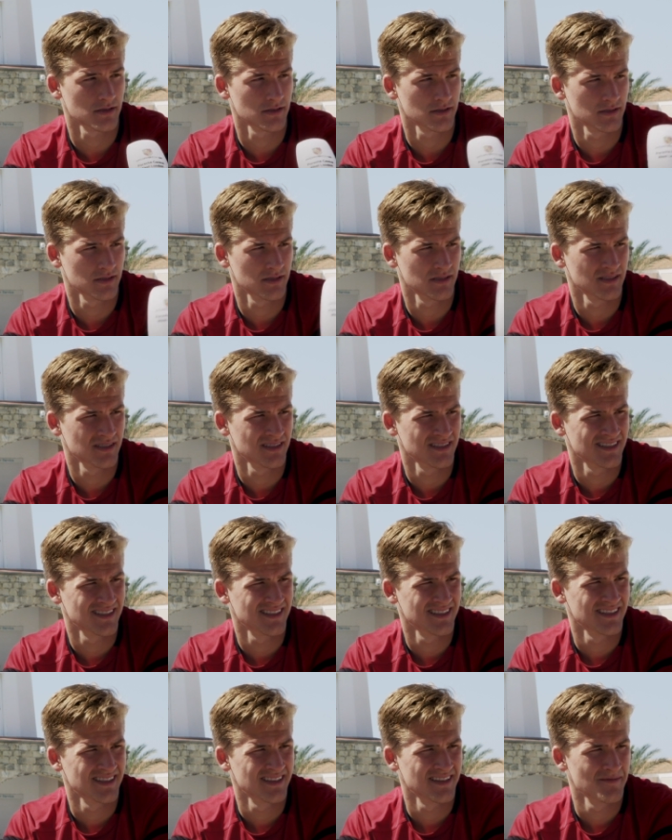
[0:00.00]
Do you
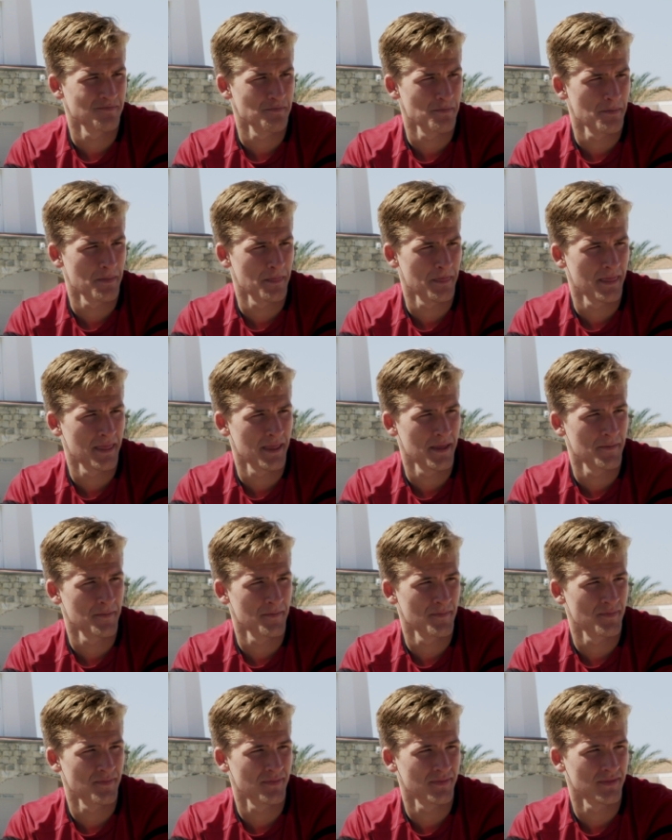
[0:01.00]
think that's a, a real
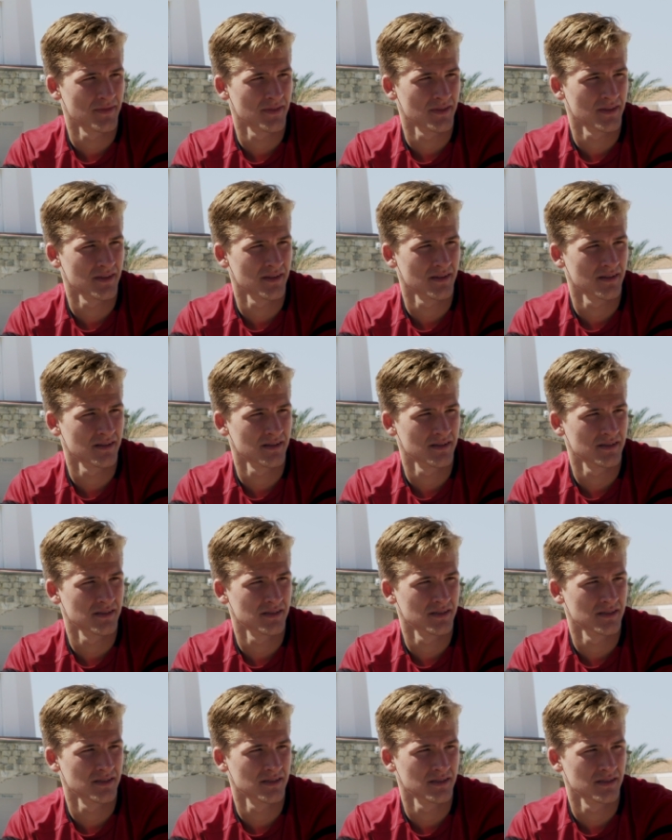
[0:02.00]
benefit, the fact that you can come
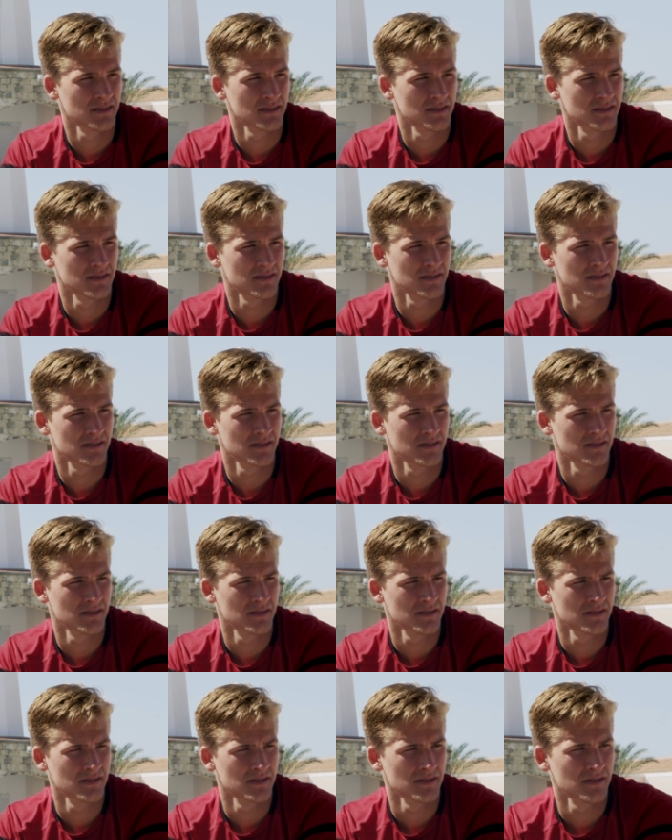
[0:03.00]
on here and play in a
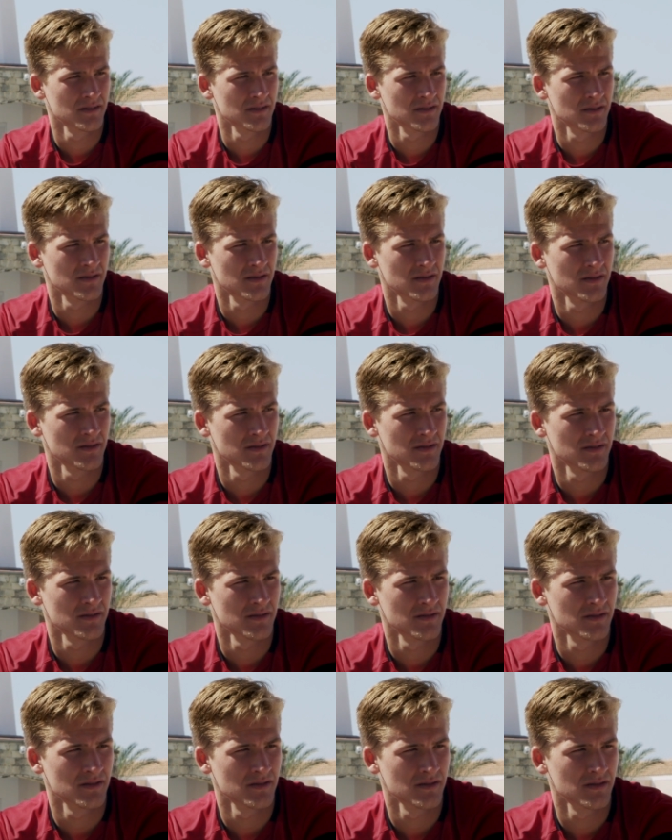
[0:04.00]
bit warmer heat and
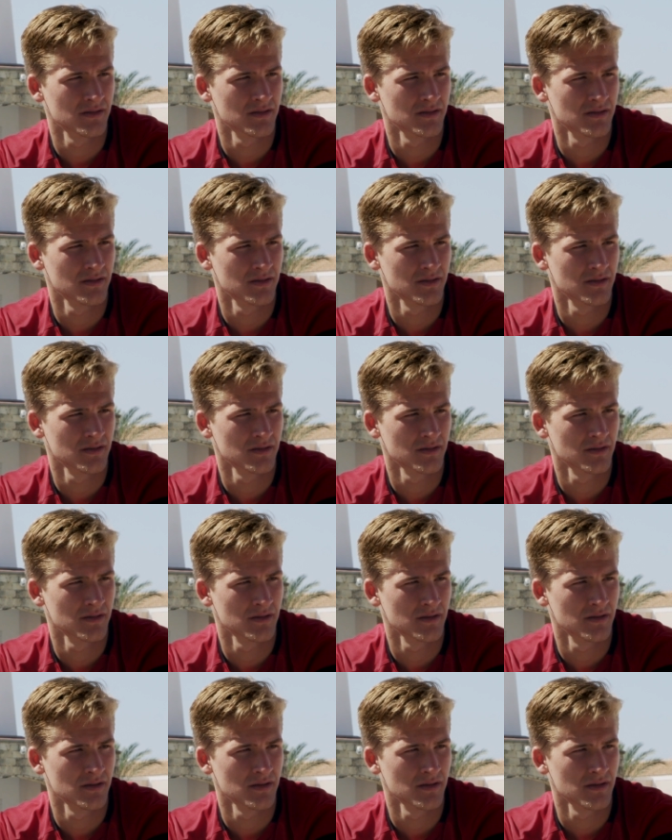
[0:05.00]
maybe a bit of a better
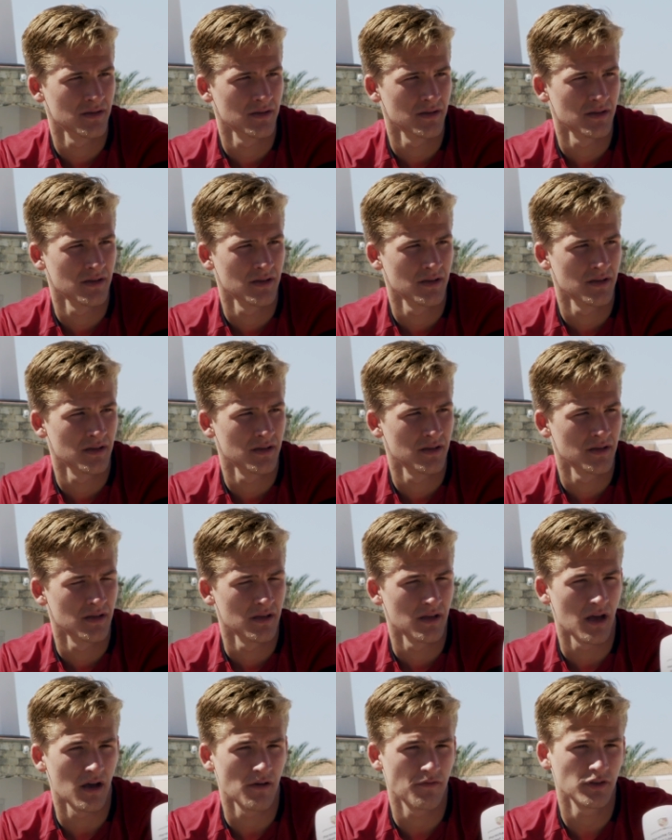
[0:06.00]
pitch at this time of year?
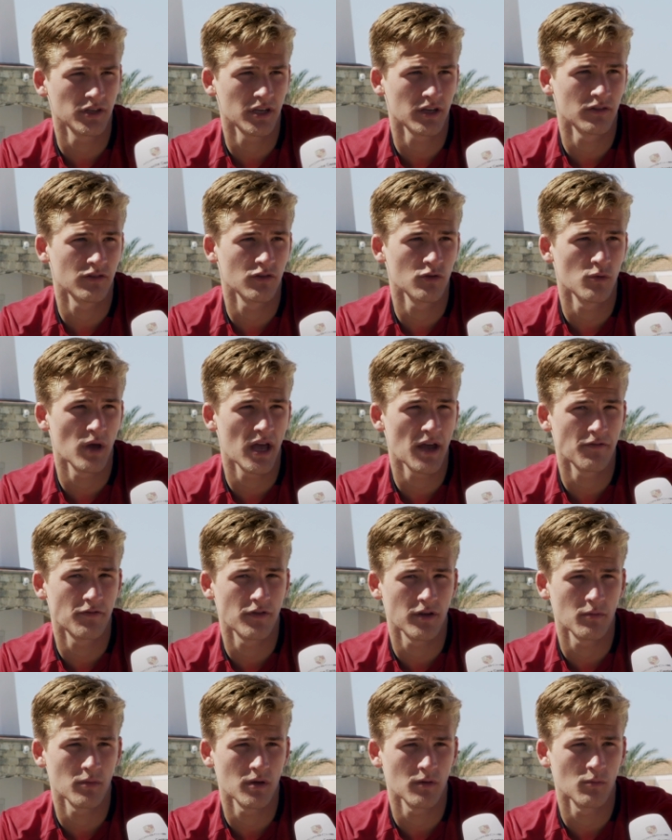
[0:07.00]
I think you can do
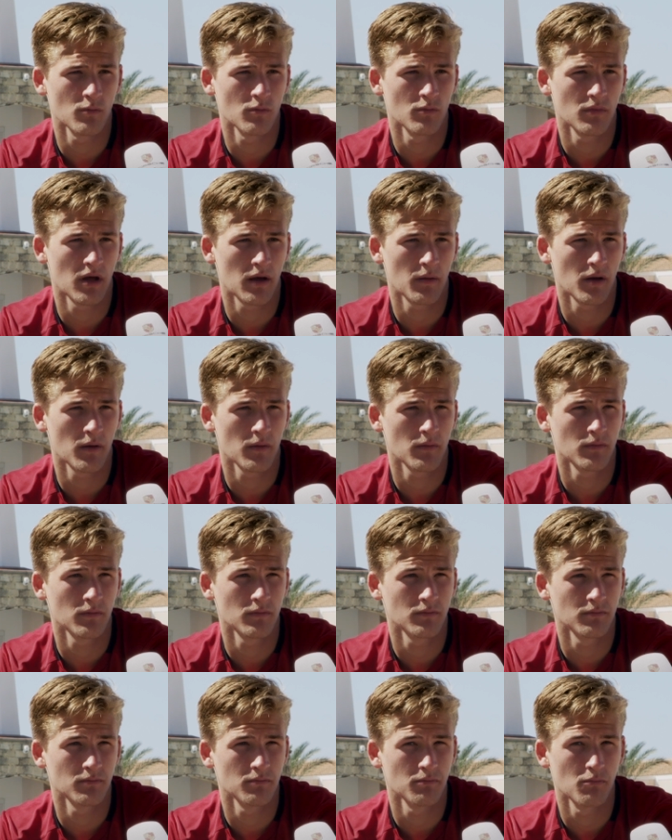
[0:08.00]
everything maybe a lot
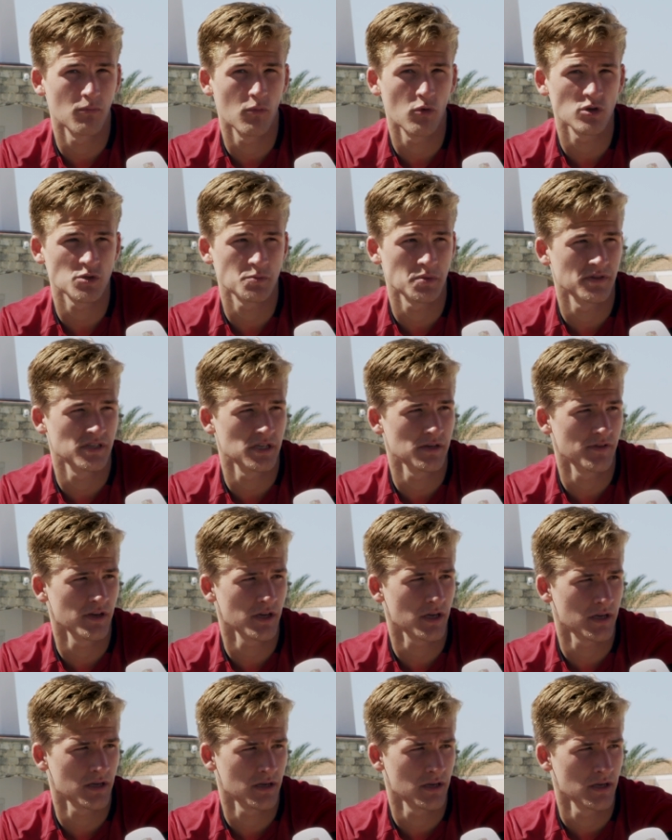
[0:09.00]
more
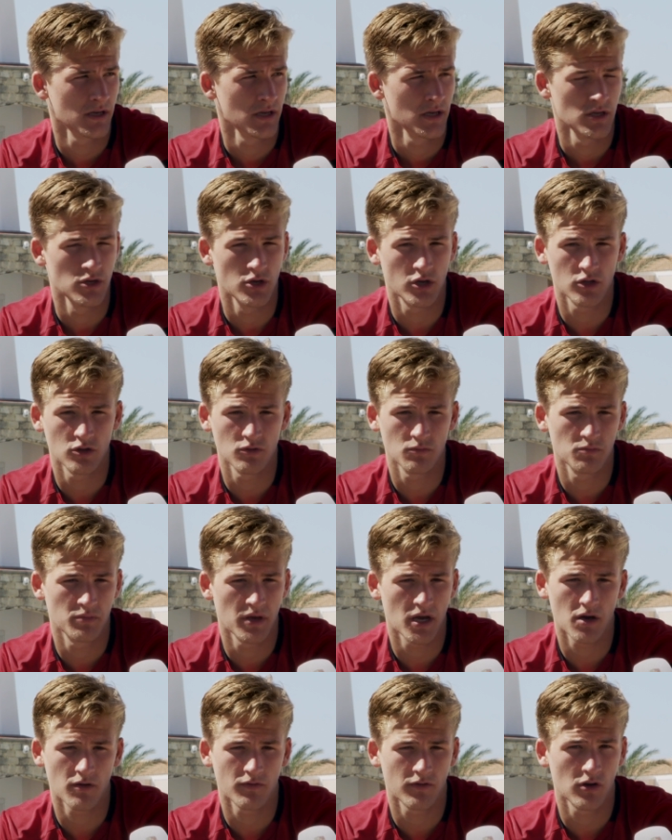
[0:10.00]
specific you can
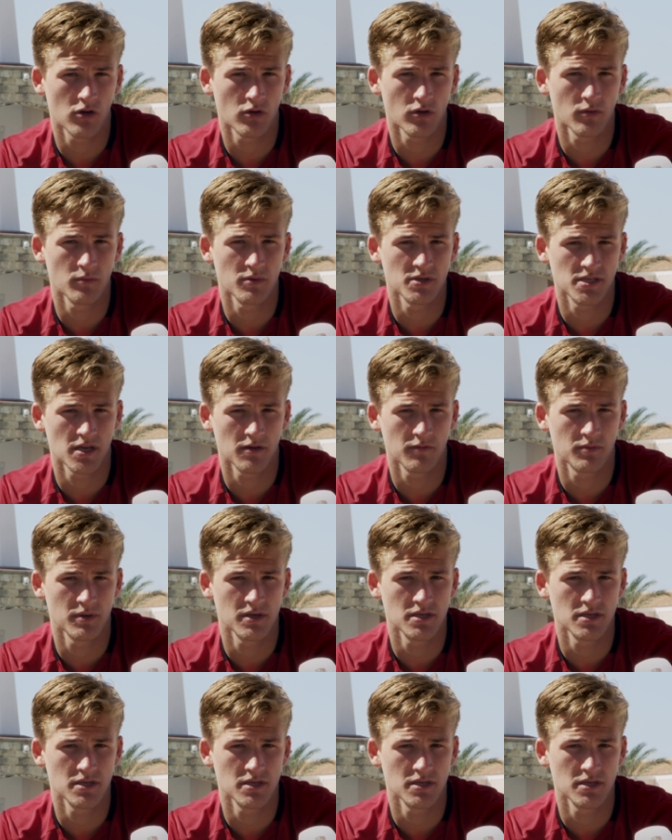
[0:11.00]
be out for longer set